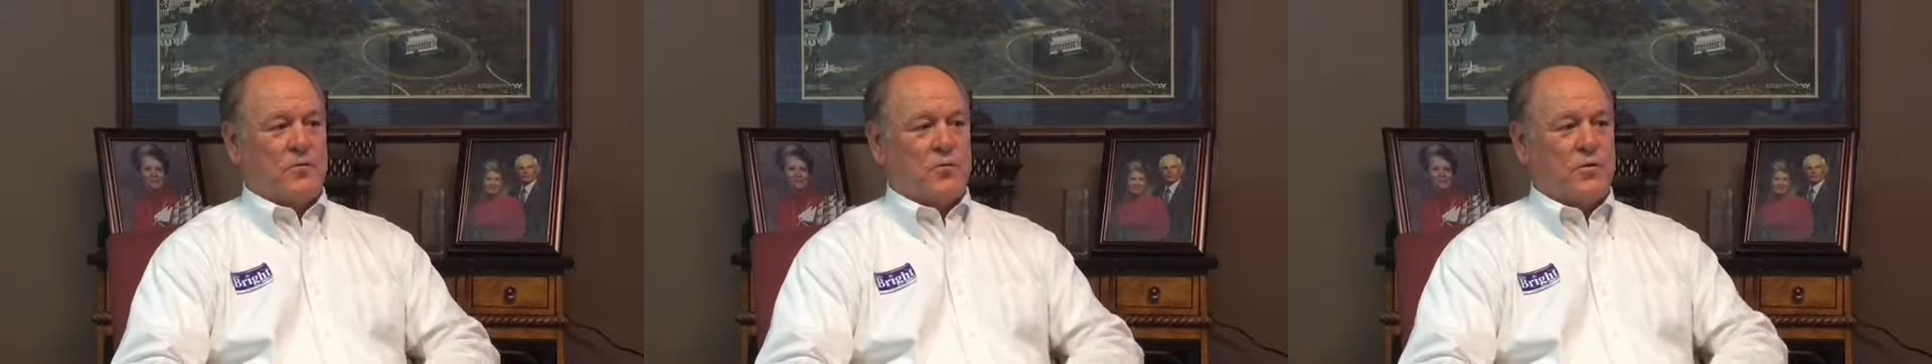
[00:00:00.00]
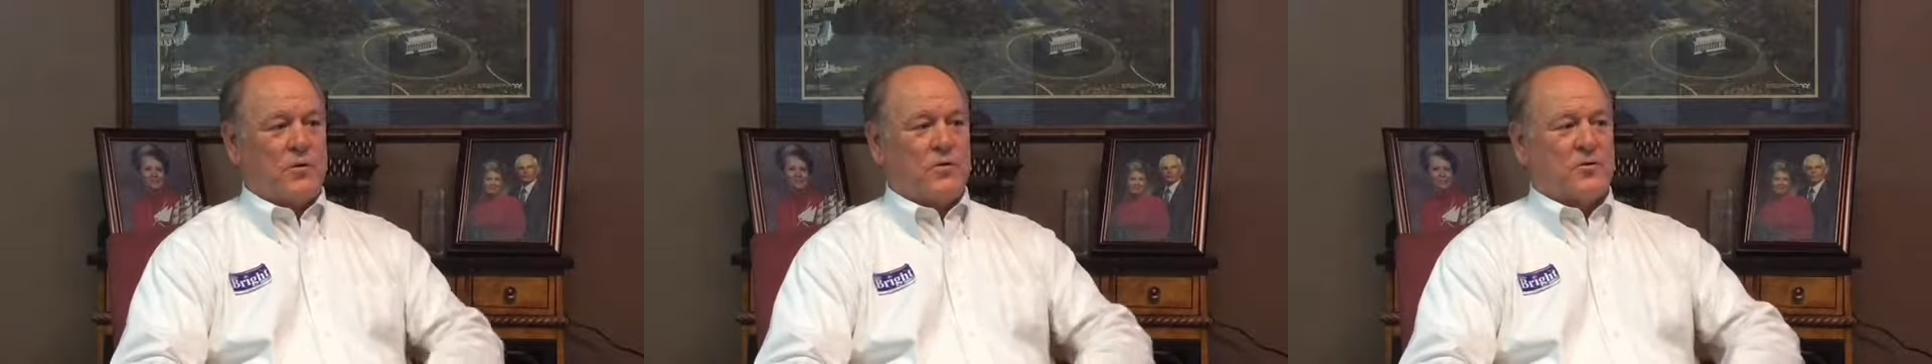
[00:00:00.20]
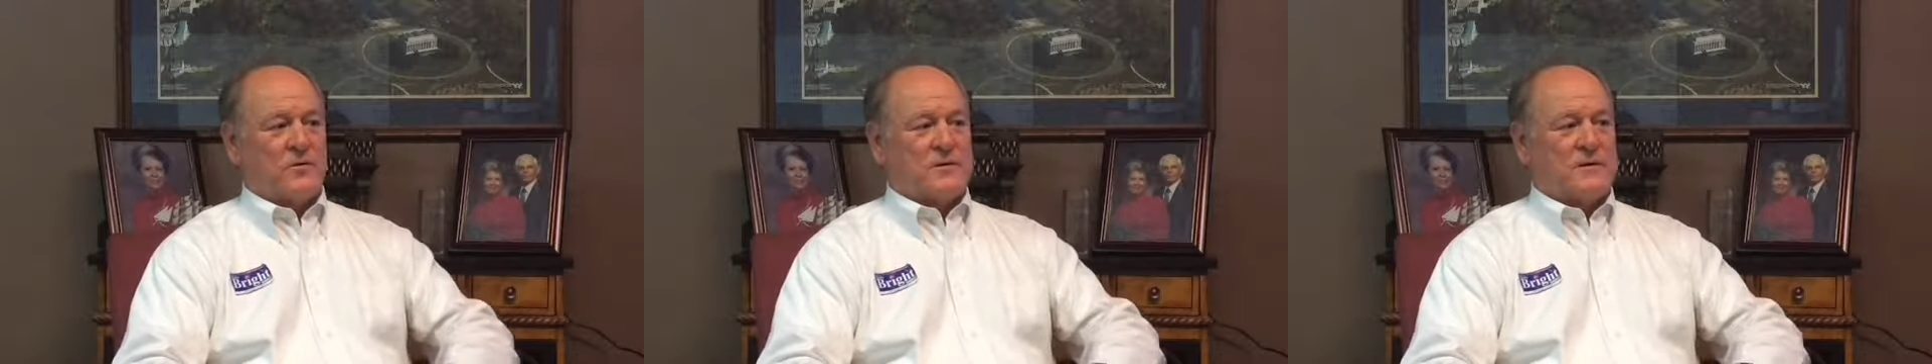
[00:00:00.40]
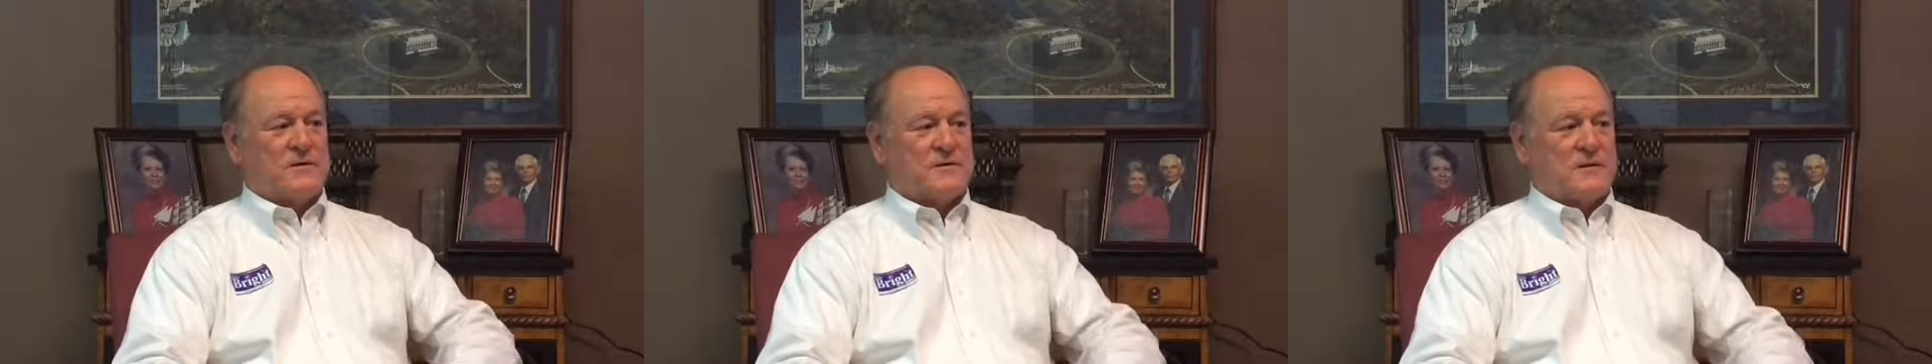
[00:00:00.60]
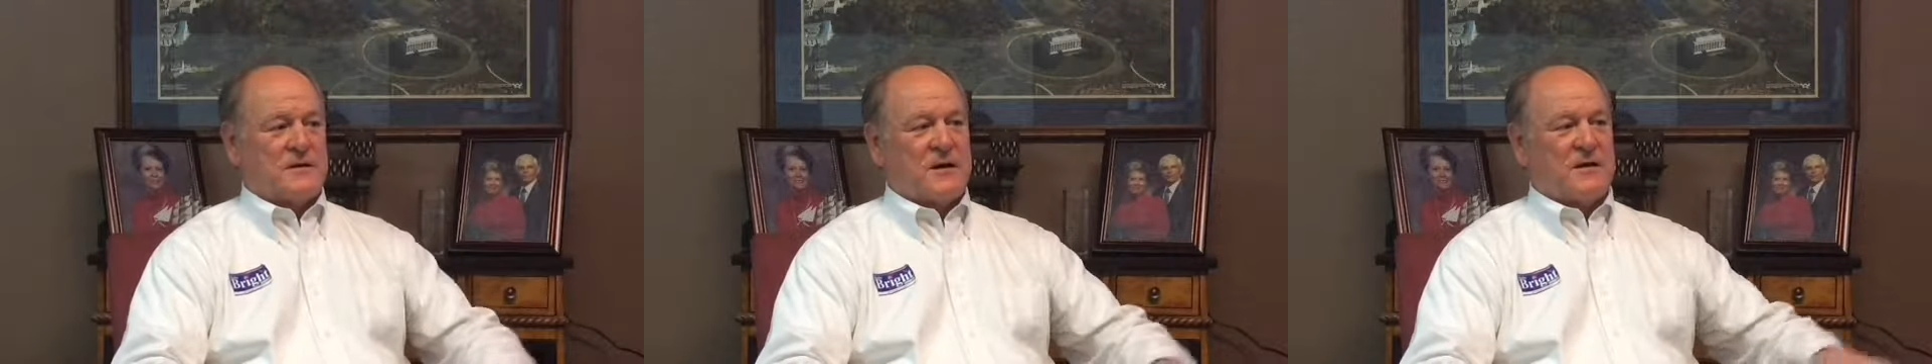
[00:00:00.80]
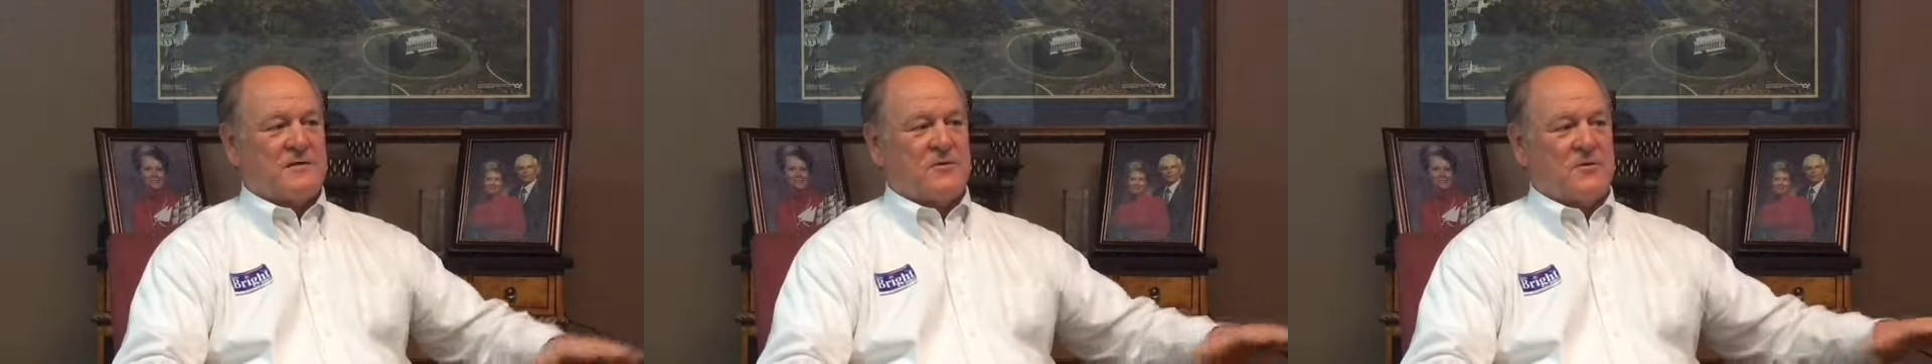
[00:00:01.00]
we're going to disconnect